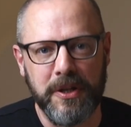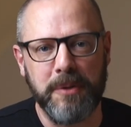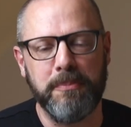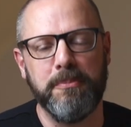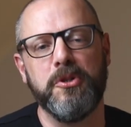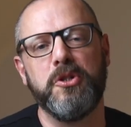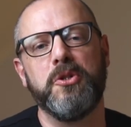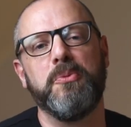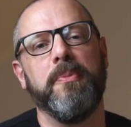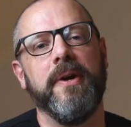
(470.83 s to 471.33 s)

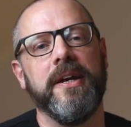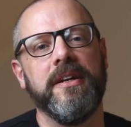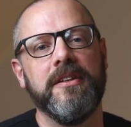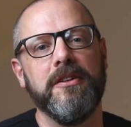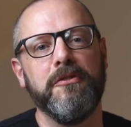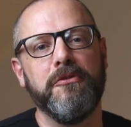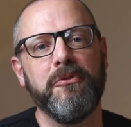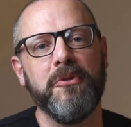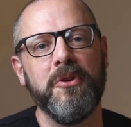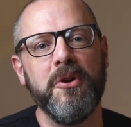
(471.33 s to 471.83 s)

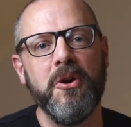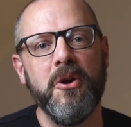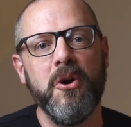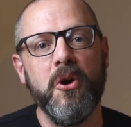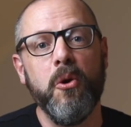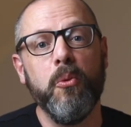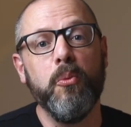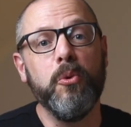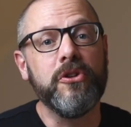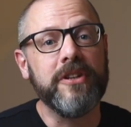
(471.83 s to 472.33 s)
perspective,
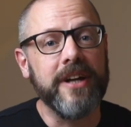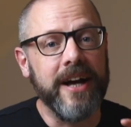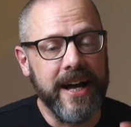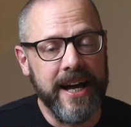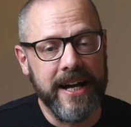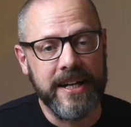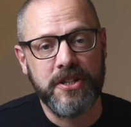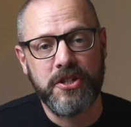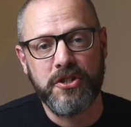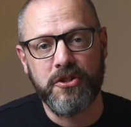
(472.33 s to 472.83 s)
would
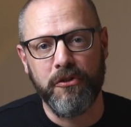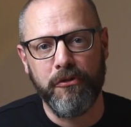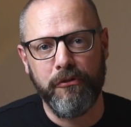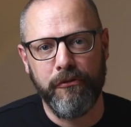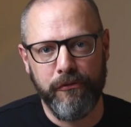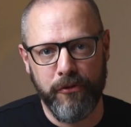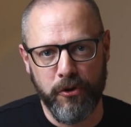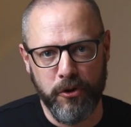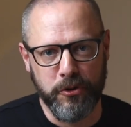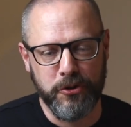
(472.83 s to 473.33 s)
answer
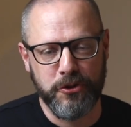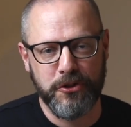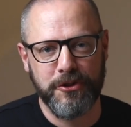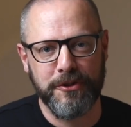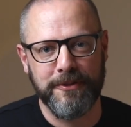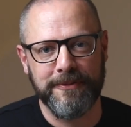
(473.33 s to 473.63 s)
first.